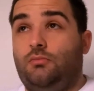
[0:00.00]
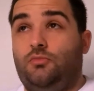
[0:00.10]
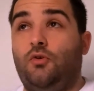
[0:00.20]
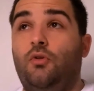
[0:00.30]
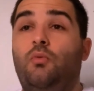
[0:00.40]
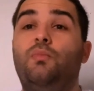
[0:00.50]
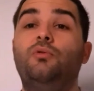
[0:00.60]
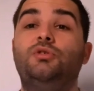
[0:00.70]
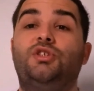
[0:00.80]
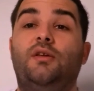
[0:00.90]
total
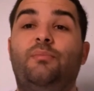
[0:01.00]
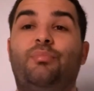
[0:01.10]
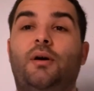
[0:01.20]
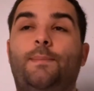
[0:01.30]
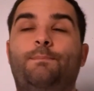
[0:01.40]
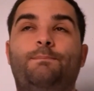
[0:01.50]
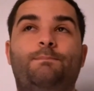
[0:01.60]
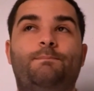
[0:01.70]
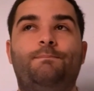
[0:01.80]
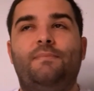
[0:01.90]
bullshit, but
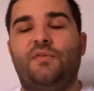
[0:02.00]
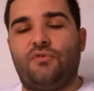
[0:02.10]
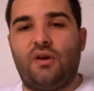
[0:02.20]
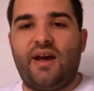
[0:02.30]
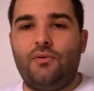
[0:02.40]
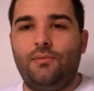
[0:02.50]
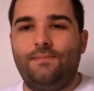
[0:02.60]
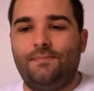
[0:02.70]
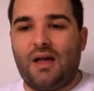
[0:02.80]
for now,